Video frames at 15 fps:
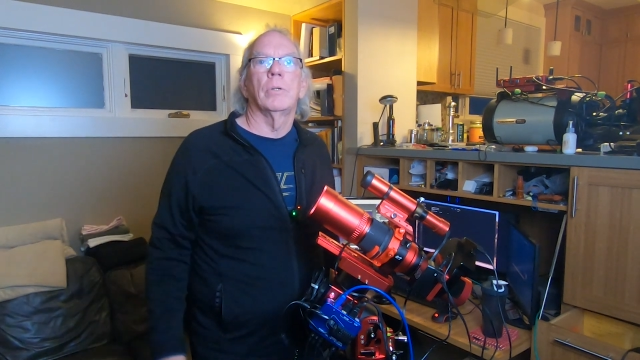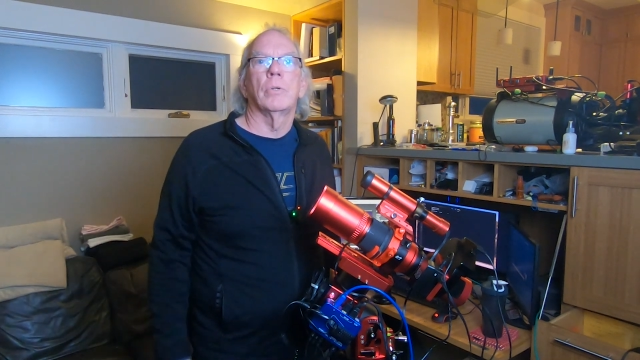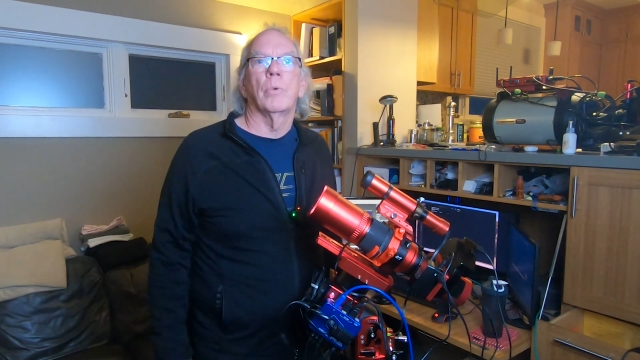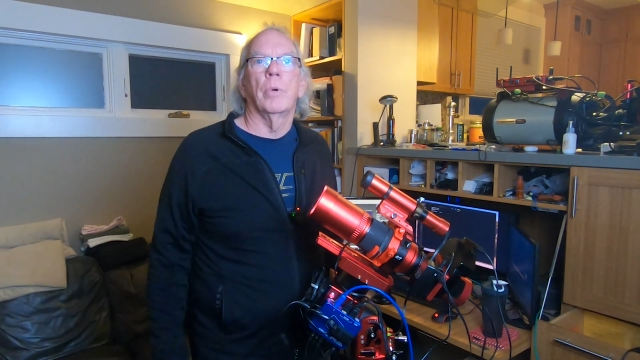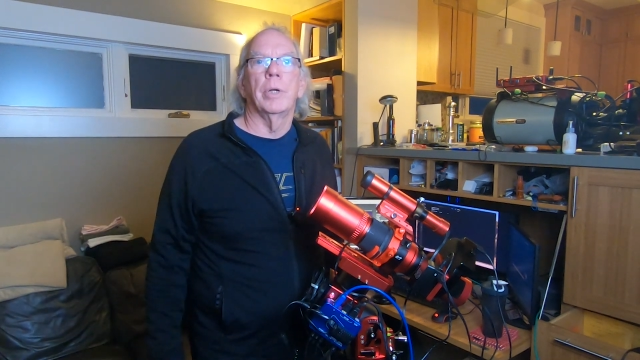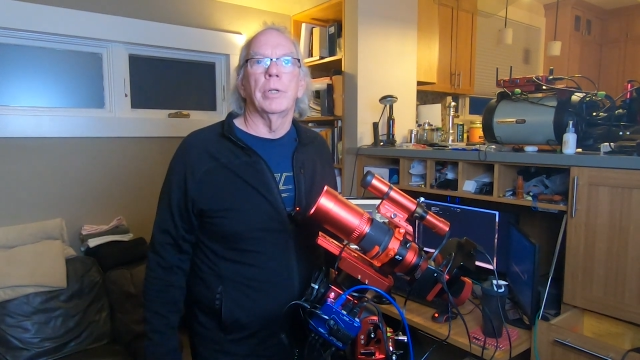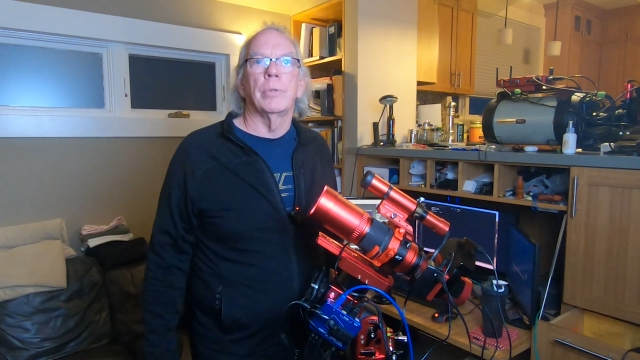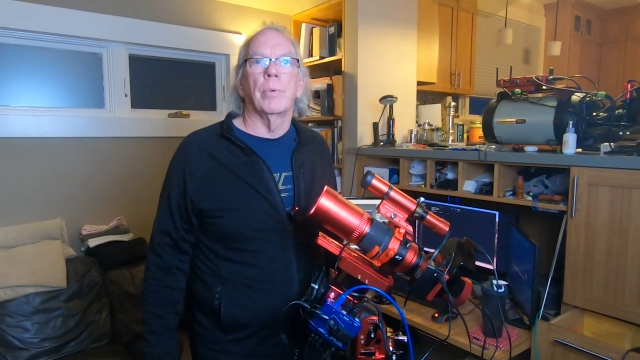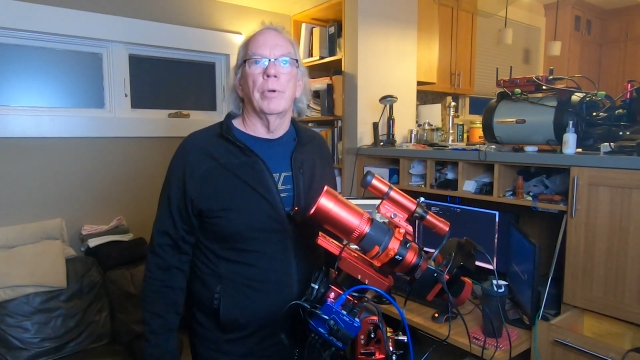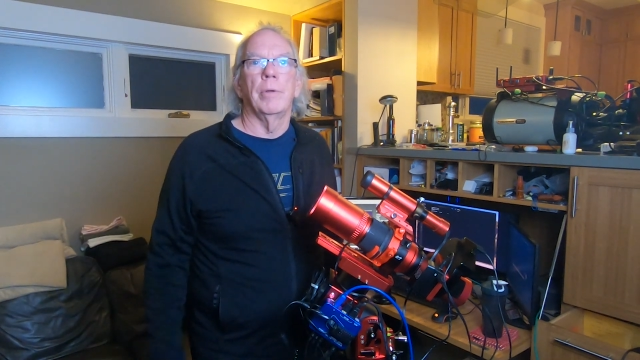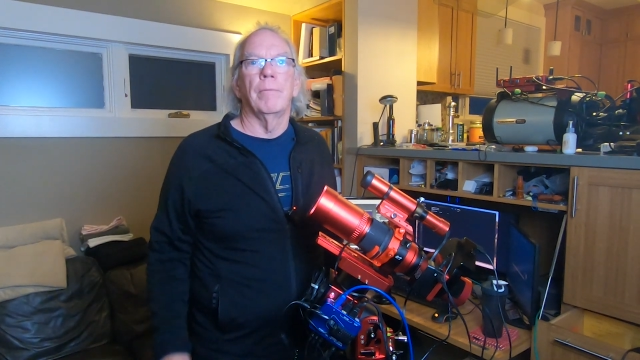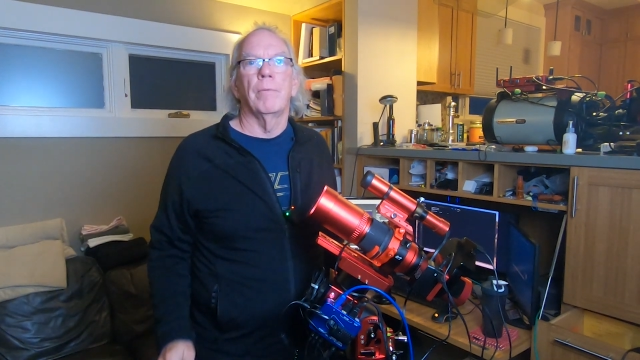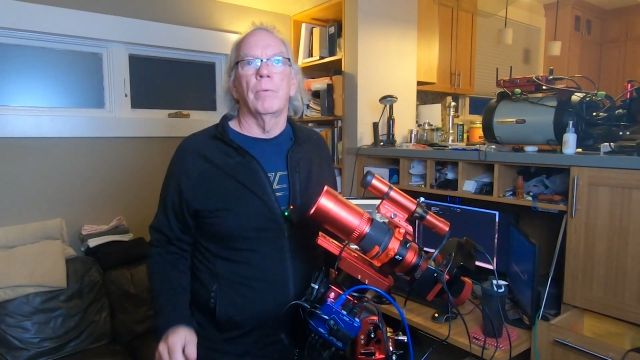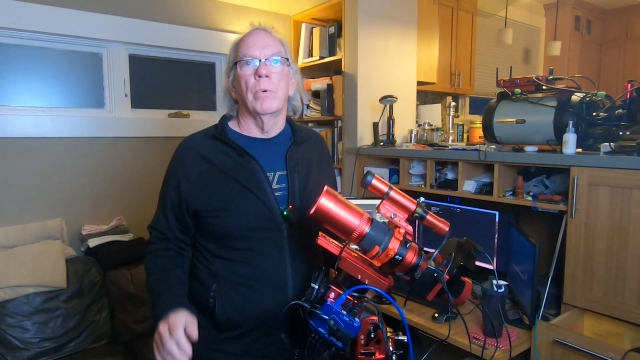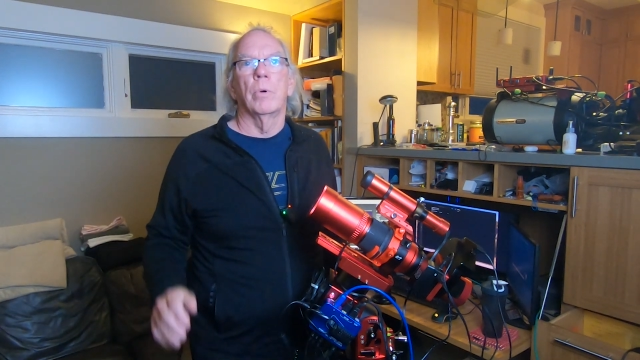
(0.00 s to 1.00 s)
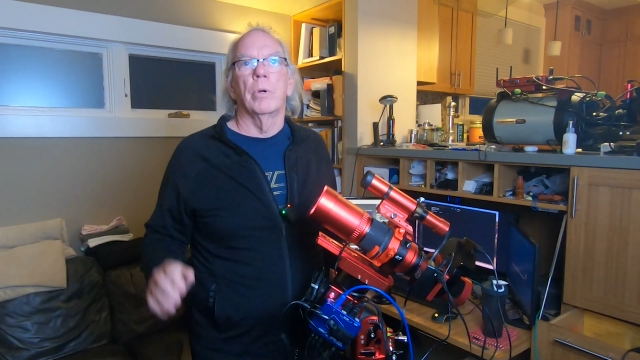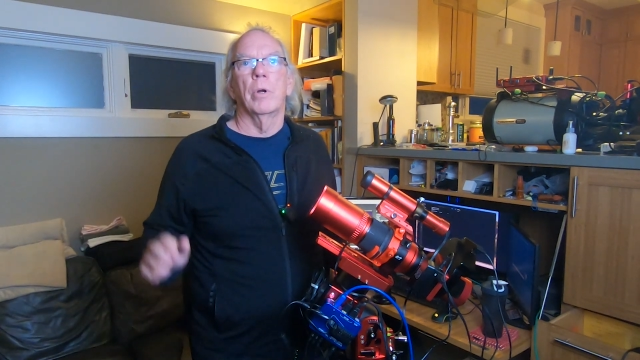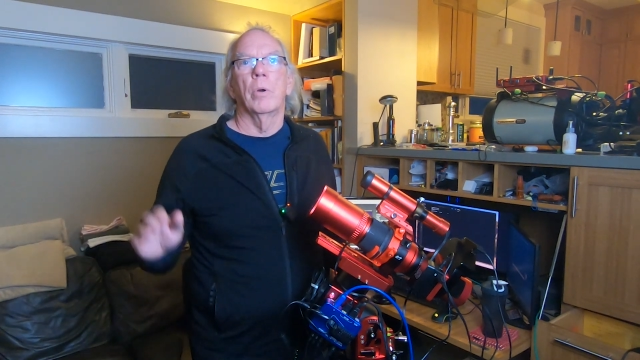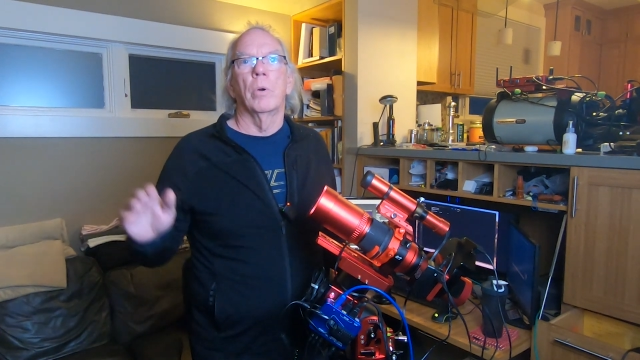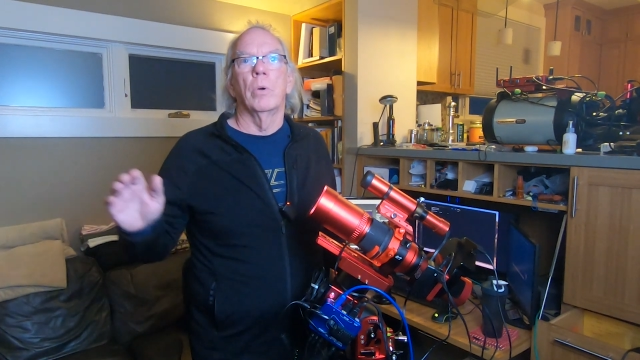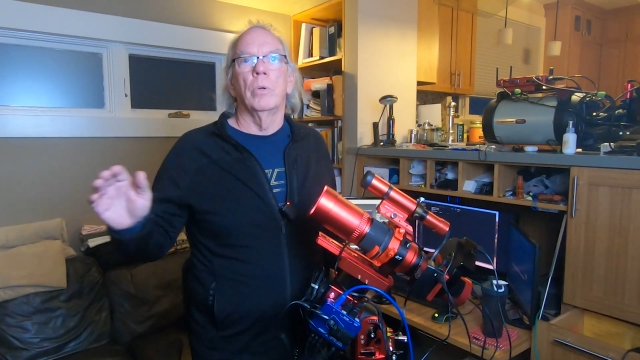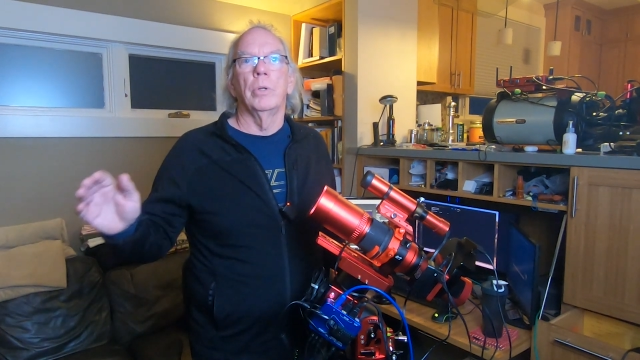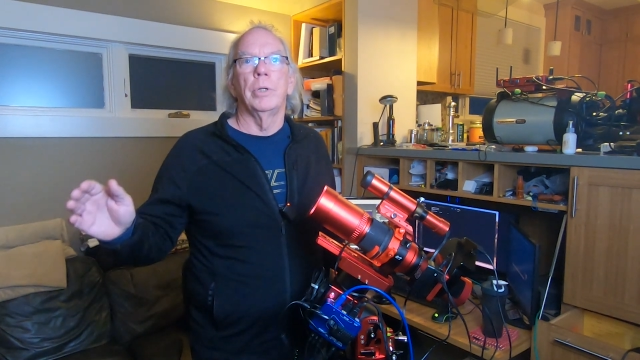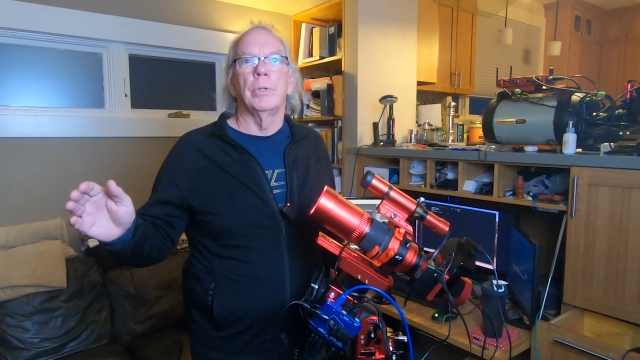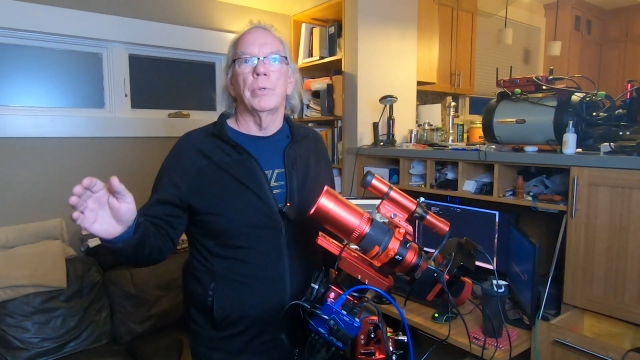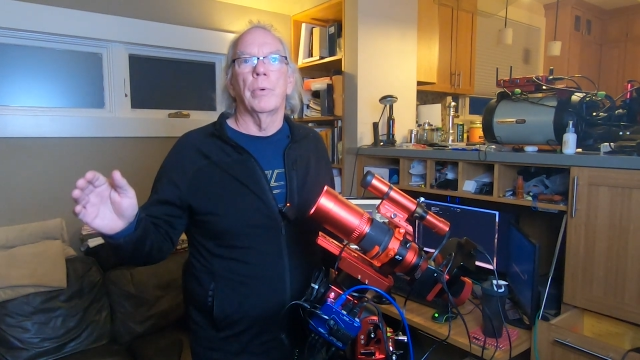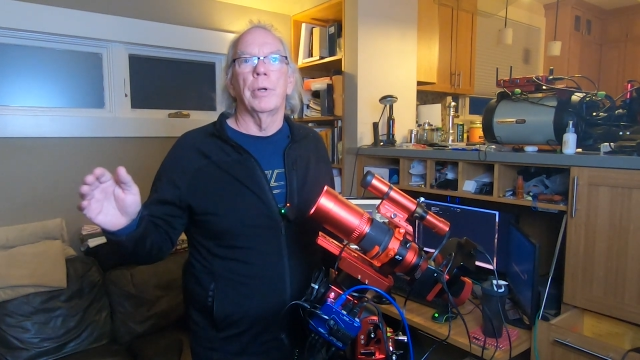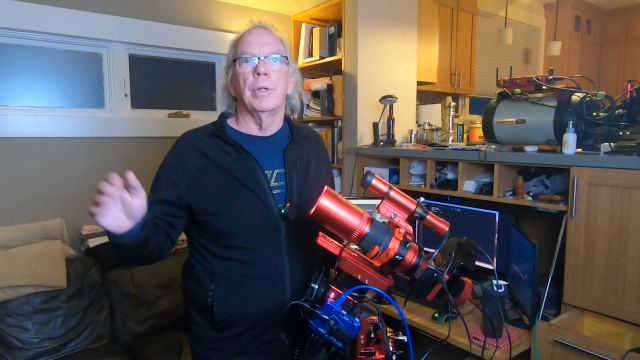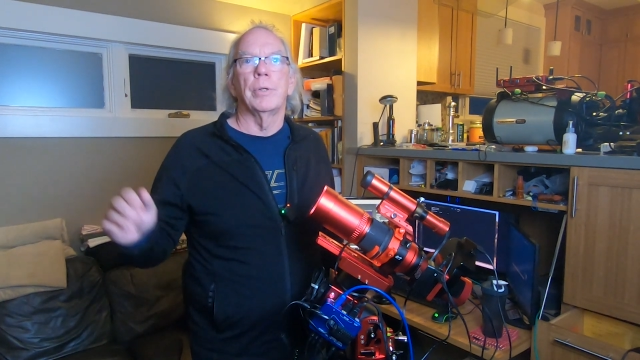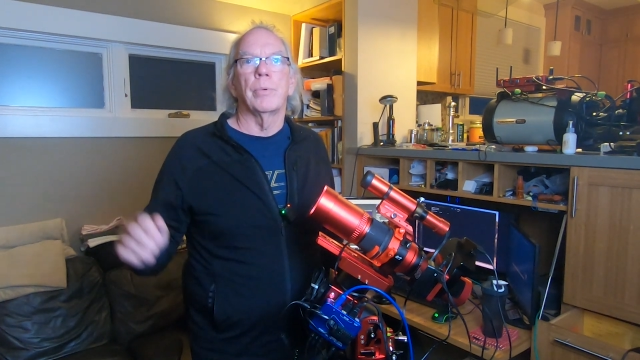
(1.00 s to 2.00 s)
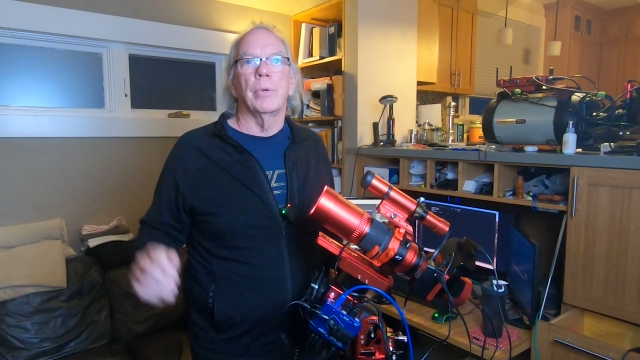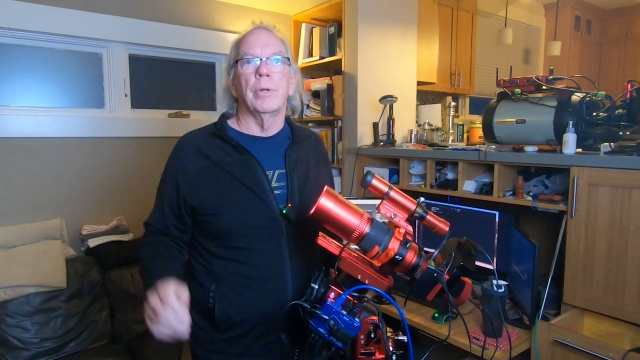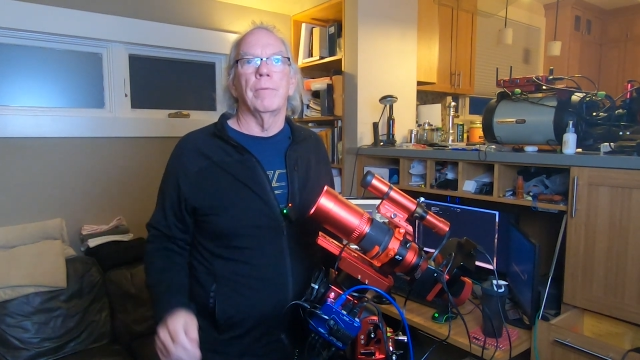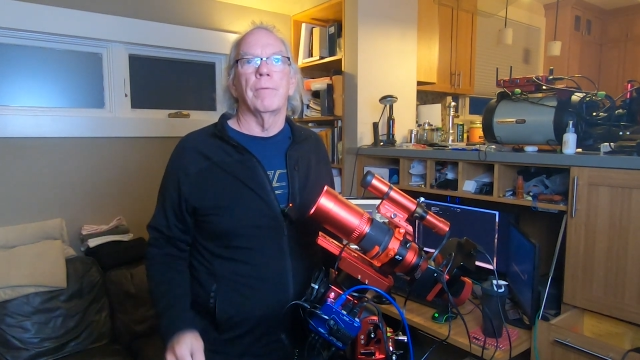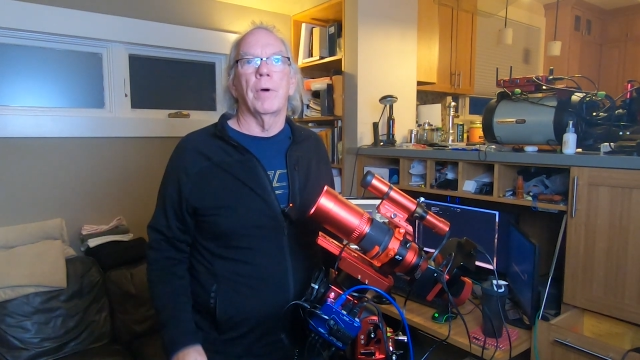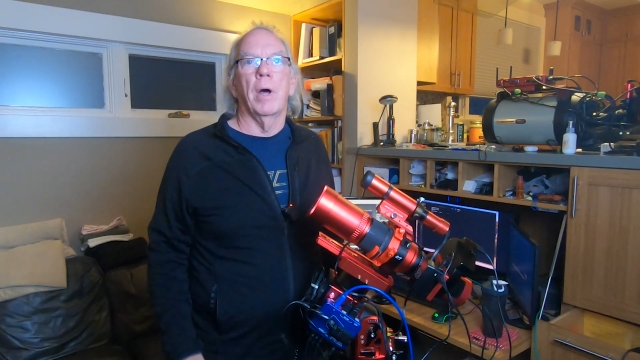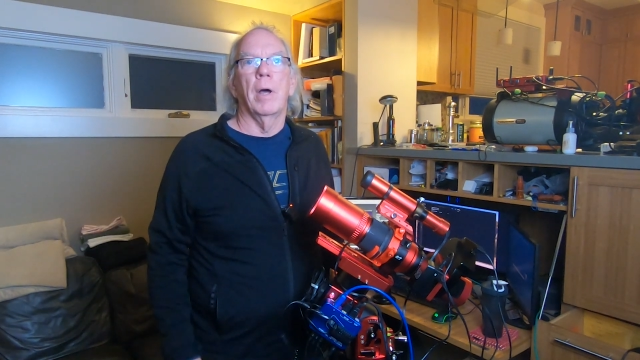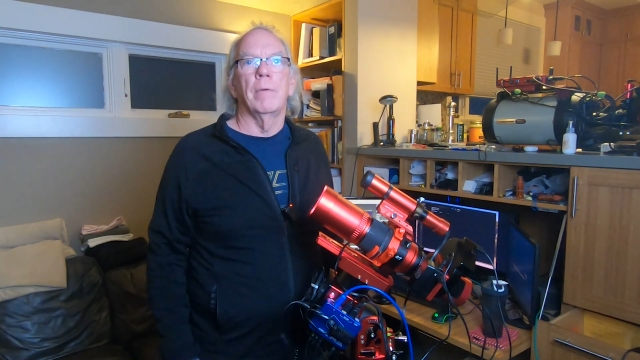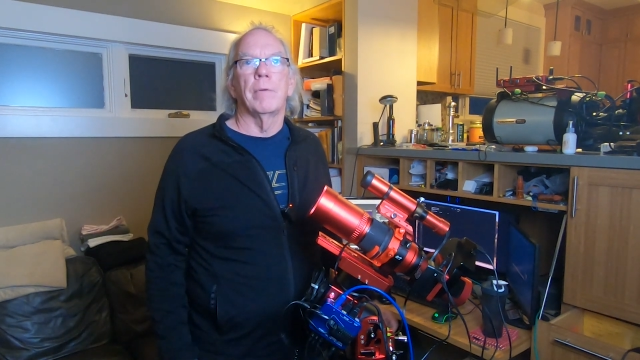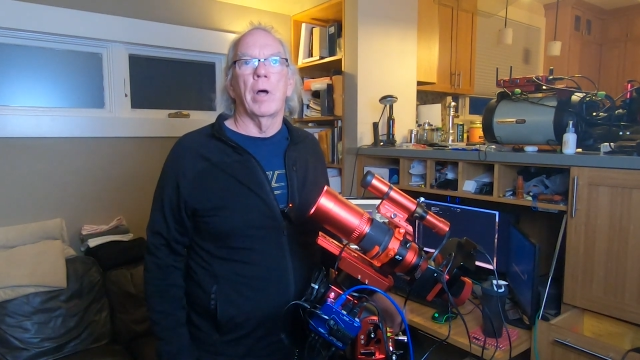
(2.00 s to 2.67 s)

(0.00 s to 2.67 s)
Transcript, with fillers: 2024, early 2025,